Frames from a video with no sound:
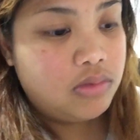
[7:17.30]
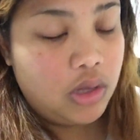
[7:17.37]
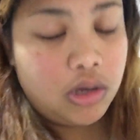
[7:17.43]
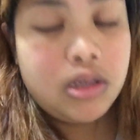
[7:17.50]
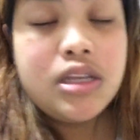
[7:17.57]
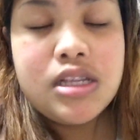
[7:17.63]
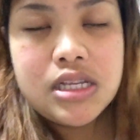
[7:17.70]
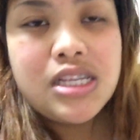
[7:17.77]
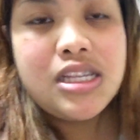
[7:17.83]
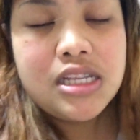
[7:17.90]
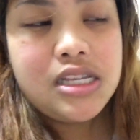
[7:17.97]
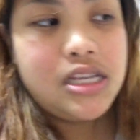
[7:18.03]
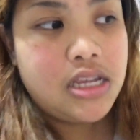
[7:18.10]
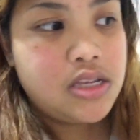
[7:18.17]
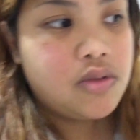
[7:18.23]
the
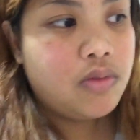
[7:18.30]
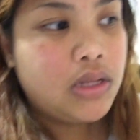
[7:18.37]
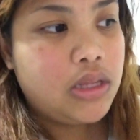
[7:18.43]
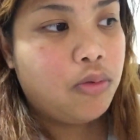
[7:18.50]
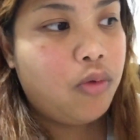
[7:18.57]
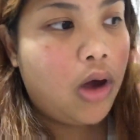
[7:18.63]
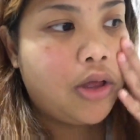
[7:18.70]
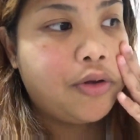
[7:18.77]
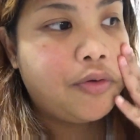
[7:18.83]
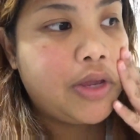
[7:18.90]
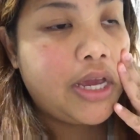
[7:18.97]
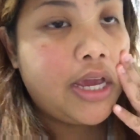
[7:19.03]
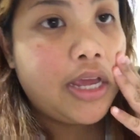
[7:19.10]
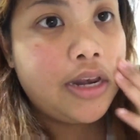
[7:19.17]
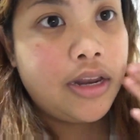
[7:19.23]
consistency is really
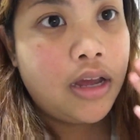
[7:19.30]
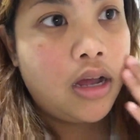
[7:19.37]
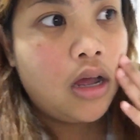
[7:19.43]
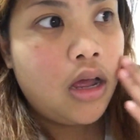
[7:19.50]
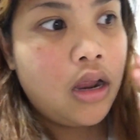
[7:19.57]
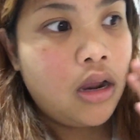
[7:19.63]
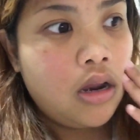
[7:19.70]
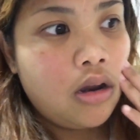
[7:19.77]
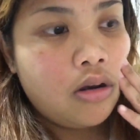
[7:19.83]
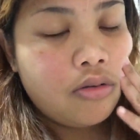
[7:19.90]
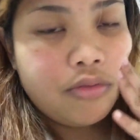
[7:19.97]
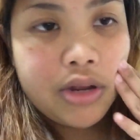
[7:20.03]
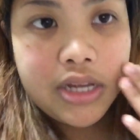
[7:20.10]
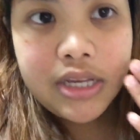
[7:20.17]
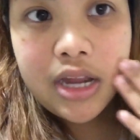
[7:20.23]
watery and uh,
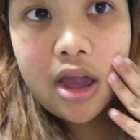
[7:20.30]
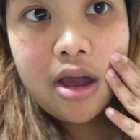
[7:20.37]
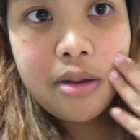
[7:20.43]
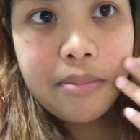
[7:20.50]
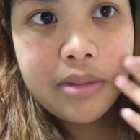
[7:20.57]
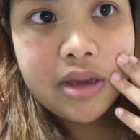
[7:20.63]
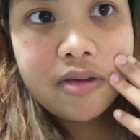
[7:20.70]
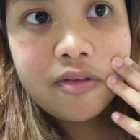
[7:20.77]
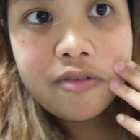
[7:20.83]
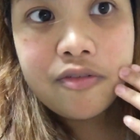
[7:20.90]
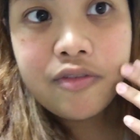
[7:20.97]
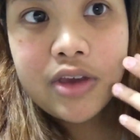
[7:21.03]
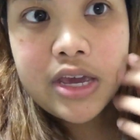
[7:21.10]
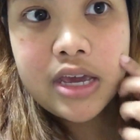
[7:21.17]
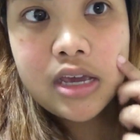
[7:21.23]
right now my
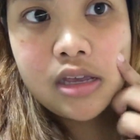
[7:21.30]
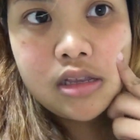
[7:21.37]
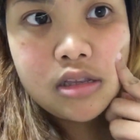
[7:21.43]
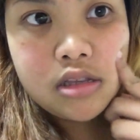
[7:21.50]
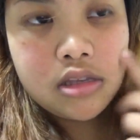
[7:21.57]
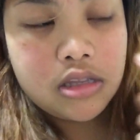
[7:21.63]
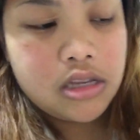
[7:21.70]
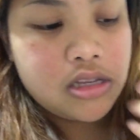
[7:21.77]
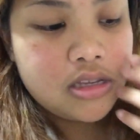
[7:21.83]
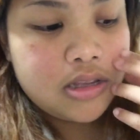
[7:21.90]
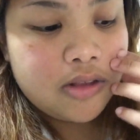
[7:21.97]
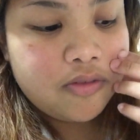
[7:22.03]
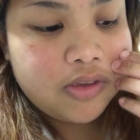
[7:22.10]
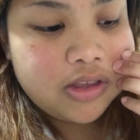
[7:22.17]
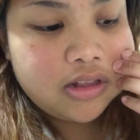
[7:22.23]
face
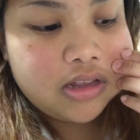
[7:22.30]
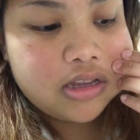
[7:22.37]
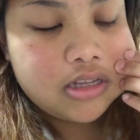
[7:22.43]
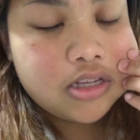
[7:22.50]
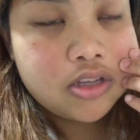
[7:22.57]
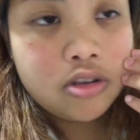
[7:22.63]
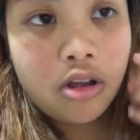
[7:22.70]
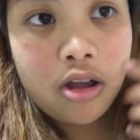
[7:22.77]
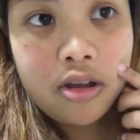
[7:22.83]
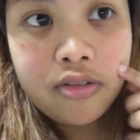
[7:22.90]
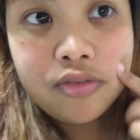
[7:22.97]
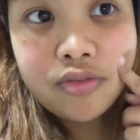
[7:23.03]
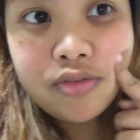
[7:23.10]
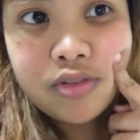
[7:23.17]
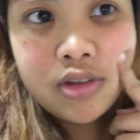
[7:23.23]
doesn't feel as
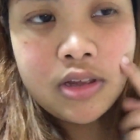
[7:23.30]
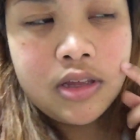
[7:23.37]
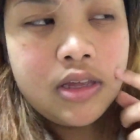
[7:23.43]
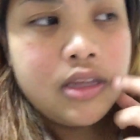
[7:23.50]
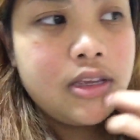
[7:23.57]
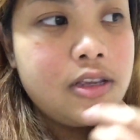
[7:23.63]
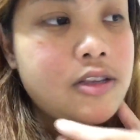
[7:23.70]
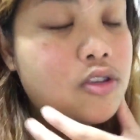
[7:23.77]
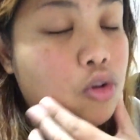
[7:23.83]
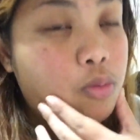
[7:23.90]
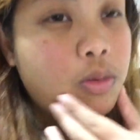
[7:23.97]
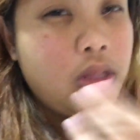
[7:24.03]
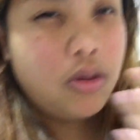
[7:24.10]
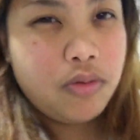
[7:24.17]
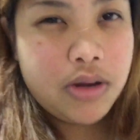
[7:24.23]
soft because
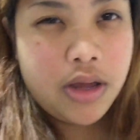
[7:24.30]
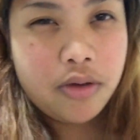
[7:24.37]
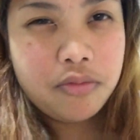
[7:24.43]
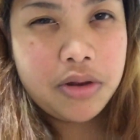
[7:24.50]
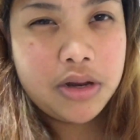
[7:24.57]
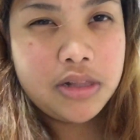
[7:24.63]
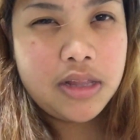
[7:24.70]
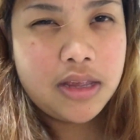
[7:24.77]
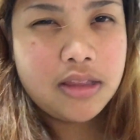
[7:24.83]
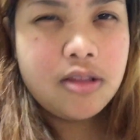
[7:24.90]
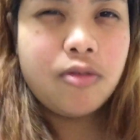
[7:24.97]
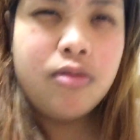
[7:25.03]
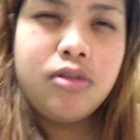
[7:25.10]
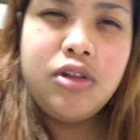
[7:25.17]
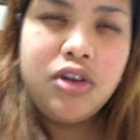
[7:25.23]
normally when I wear like
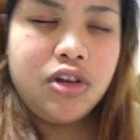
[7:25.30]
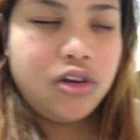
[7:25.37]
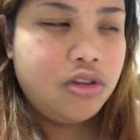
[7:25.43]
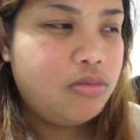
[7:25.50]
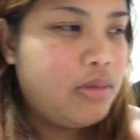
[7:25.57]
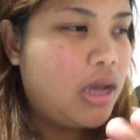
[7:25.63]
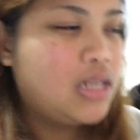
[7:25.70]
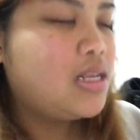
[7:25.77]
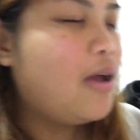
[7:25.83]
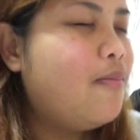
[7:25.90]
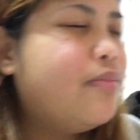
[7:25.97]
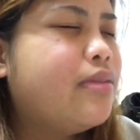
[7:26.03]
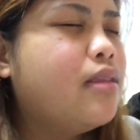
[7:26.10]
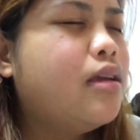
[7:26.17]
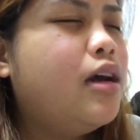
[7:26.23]
the Lululun mask,
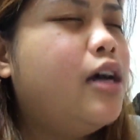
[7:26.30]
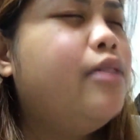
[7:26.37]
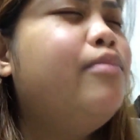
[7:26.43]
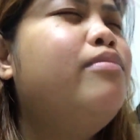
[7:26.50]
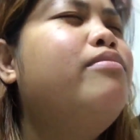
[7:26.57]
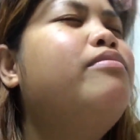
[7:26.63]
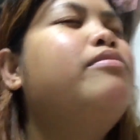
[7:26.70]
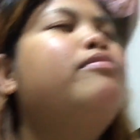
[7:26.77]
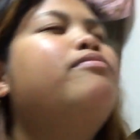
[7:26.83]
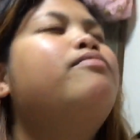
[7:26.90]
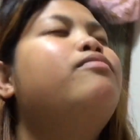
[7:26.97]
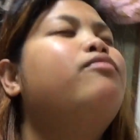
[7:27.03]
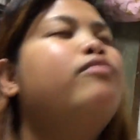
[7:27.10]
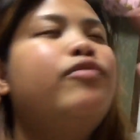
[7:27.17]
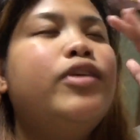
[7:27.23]
I'm, I'm
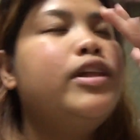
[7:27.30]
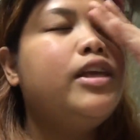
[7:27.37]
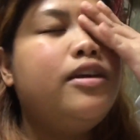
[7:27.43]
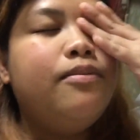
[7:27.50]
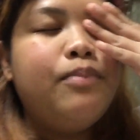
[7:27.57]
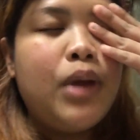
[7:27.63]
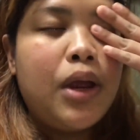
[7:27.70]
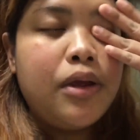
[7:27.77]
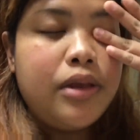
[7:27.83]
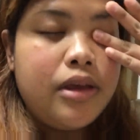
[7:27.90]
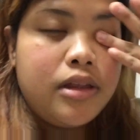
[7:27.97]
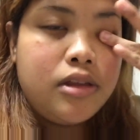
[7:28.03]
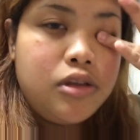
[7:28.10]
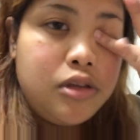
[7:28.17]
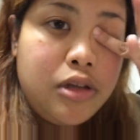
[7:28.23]
really comparing
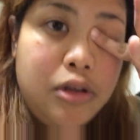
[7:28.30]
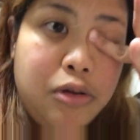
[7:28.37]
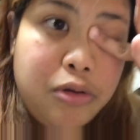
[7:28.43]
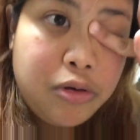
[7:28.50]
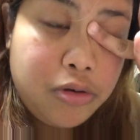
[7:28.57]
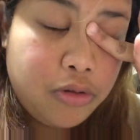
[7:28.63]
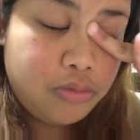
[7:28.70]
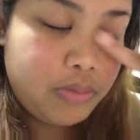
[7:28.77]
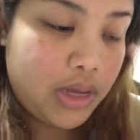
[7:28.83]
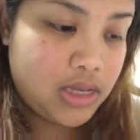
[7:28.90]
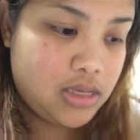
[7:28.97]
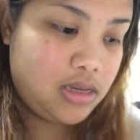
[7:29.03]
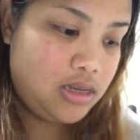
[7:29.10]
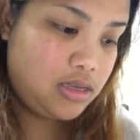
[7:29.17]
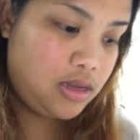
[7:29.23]
it to the Lululun
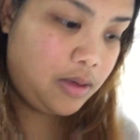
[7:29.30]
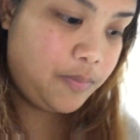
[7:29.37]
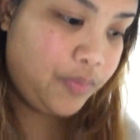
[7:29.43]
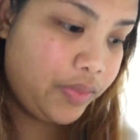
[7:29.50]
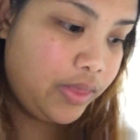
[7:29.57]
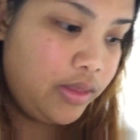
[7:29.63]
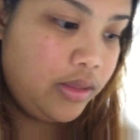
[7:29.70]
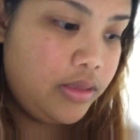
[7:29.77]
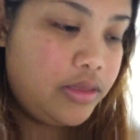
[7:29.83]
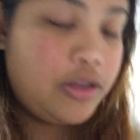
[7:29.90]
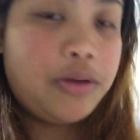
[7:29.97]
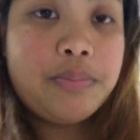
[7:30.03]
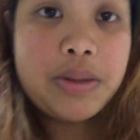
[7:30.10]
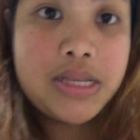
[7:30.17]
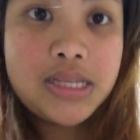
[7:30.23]
mask because um,
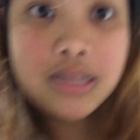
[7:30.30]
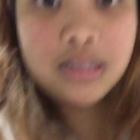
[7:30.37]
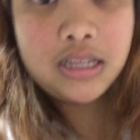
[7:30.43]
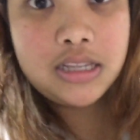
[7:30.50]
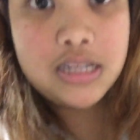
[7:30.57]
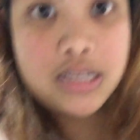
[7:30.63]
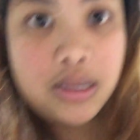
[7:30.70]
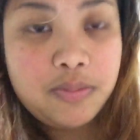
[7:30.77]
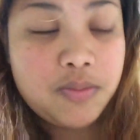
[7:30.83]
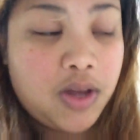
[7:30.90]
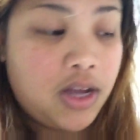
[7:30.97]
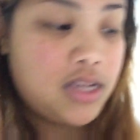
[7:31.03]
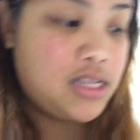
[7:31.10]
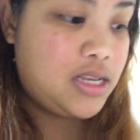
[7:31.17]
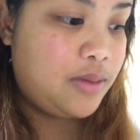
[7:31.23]
they're basically the same
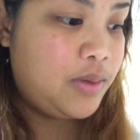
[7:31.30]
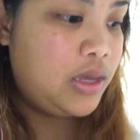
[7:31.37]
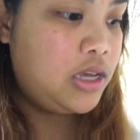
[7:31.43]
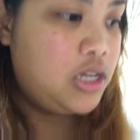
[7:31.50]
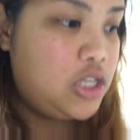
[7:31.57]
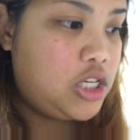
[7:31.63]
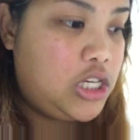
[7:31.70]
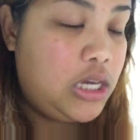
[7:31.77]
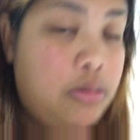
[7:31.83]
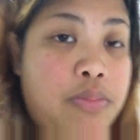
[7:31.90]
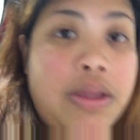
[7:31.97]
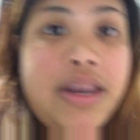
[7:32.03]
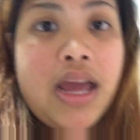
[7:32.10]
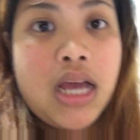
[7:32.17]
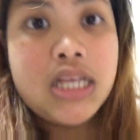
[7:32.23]
concept. Cheap
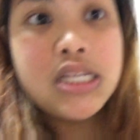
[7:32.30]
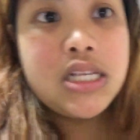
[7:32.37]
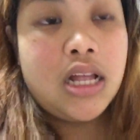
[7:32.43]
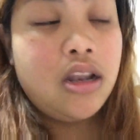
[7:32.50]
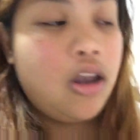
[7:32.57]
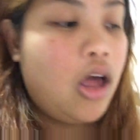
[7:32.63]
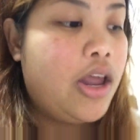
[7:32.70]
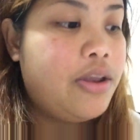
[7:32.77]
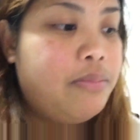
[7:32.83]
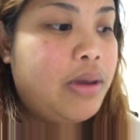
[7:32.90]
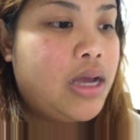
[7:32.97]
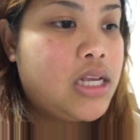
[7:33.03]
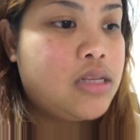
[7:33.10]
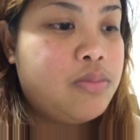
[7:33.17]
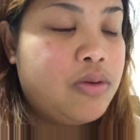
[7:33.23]
and has a lot of
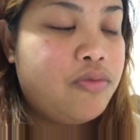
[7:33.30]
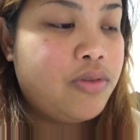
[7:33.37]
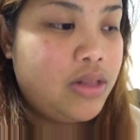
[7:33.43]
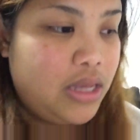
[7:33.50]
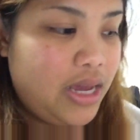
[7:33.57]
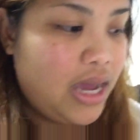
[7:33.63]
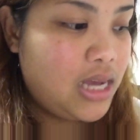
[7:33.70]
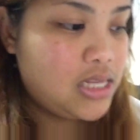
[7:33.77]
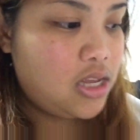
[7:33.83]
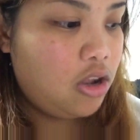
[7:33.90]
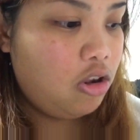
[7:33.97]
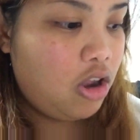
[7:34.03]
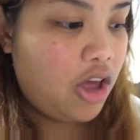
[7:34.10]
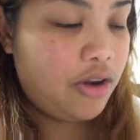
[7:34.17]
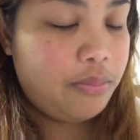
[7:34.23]
mass but really has a
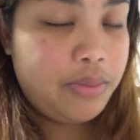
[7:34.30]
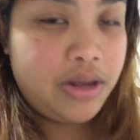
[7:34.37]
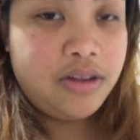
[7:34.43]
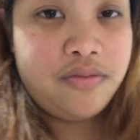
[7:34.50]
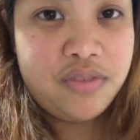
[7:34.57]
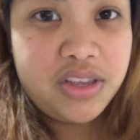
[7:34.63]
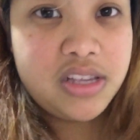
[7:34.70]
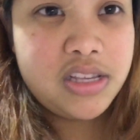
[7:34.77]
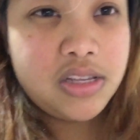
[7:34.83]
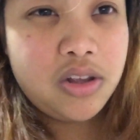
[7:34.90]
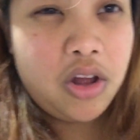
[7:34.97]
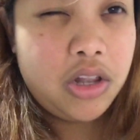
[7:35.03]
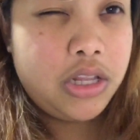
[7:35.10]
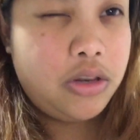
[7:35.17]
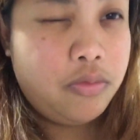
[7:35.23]
lot of benefits
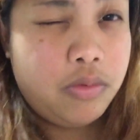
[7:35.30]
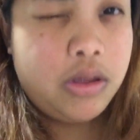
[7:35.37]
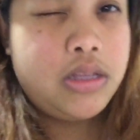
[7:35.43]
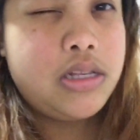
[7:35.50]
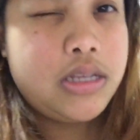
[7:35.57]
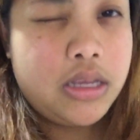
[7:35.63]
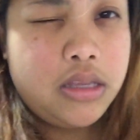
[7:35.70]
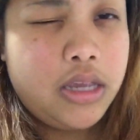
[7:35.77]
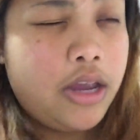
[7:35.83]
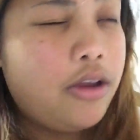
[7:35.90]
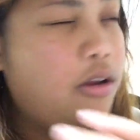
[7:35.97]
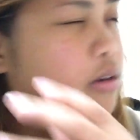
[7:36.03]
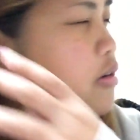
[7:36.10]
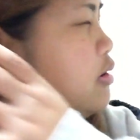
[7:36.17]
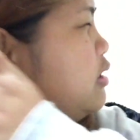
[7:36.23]
all in one
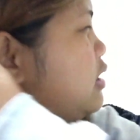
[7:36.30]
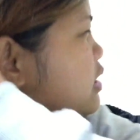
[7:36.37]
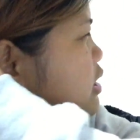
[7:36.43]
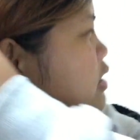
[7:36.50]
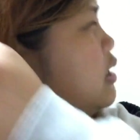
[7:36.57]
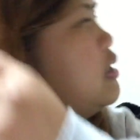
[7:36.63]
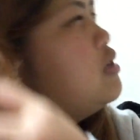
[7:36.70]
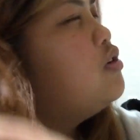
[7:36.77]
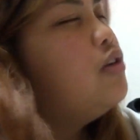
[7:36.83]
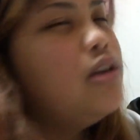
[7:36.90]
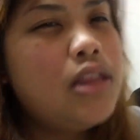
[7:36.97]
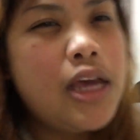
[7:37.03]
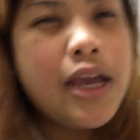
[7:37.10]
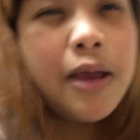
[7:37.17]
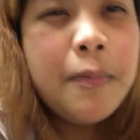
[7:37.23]
skincare uh, sort
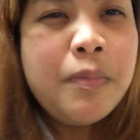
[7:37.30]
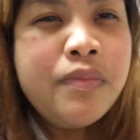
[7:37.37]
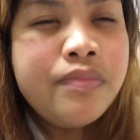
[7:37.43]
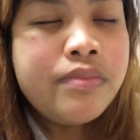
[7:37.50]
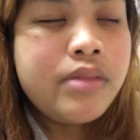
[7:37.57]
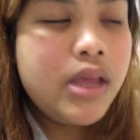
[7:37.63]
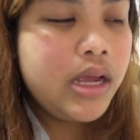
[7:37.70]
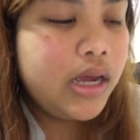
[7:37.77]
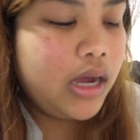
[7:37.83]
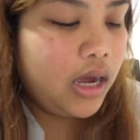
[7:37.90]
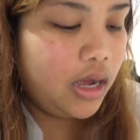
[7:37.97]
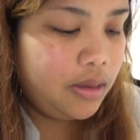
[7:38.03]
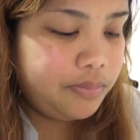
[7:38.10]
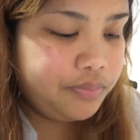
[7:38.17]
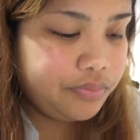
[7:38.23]
of thing.
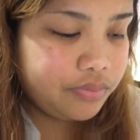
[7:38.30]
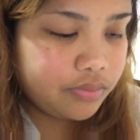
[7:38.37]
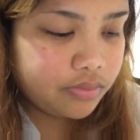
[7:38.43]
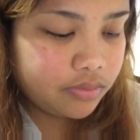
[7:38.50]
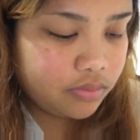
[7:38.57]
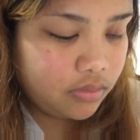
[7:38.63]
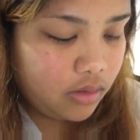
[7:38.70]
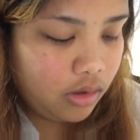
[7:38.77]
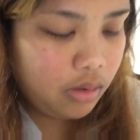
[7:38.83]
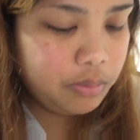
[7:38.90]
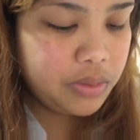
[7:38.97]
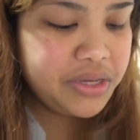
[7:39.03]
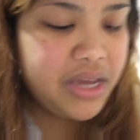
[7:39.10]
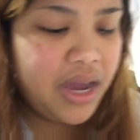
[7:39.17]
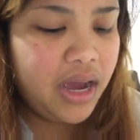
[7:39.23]
Um,
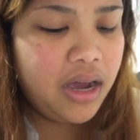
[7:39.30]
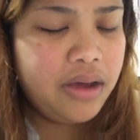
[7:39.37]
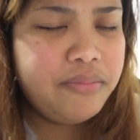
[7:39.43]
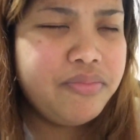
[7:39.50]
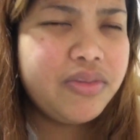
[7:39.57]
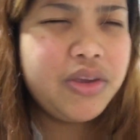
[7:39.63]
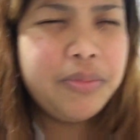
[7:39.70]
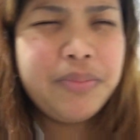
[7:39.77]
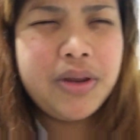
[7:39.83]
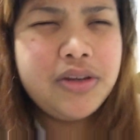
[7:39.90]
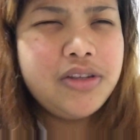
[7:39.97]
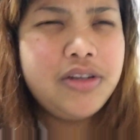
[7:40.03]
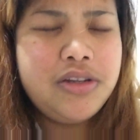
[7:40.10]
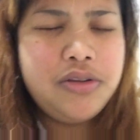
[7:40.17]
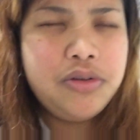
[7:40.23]
but yeah, um,
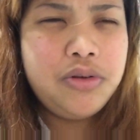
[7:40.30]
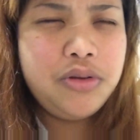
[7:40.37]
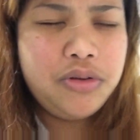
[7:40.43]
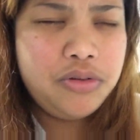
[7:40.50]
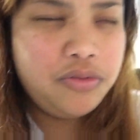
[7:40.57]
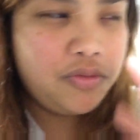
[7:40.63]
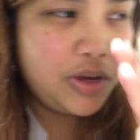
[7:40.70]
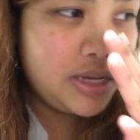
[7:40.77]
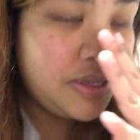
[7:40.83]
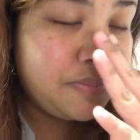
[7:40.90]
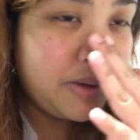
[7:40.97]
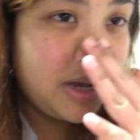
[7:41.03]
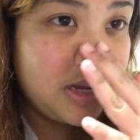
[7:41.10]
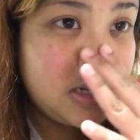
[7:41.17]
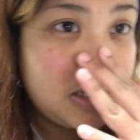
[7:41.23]
compared to the Lululun face
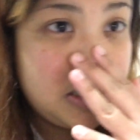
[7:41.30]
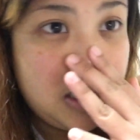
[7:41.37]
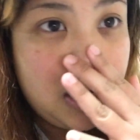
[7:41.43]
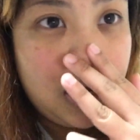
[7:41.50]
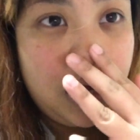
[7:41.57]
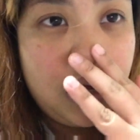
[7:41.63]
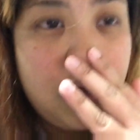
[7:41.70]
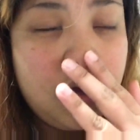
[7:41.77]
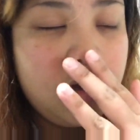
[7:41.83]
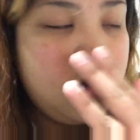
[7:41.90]
mask, uh,